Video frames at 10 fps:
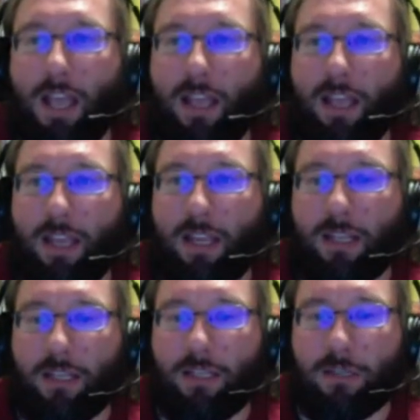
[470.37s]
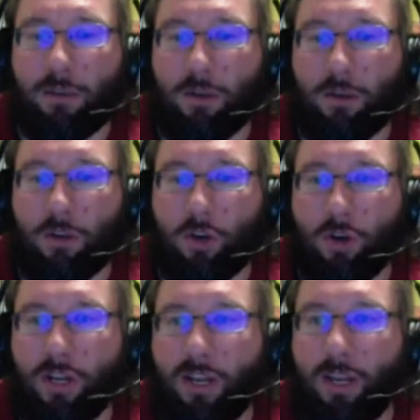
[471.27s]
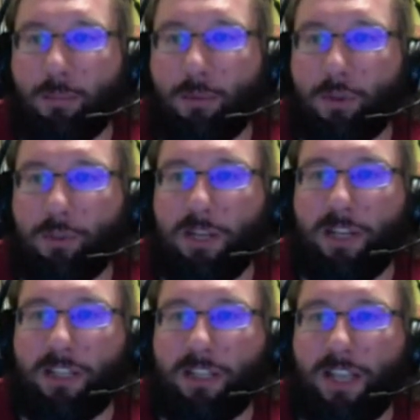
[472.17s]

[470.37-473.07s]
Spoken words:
is currently in post playtest